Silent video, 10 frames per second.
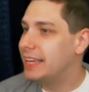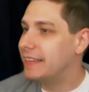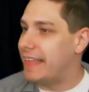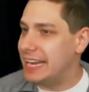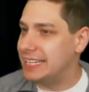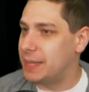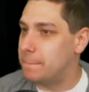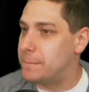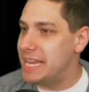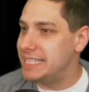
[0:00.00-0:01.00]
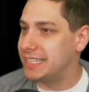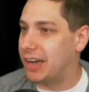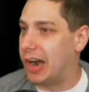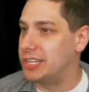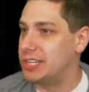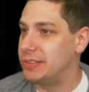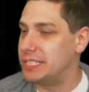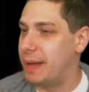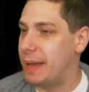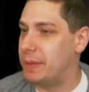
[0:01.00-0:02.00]
That is a beast card, dude.
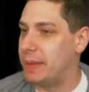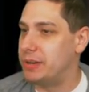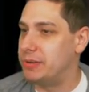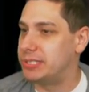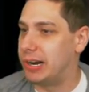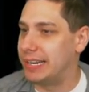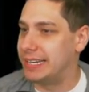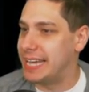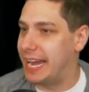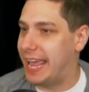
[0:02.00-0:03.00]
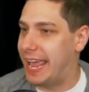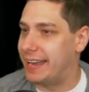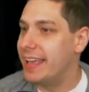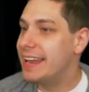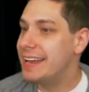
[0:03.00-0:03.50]
This might be my new starting tight end.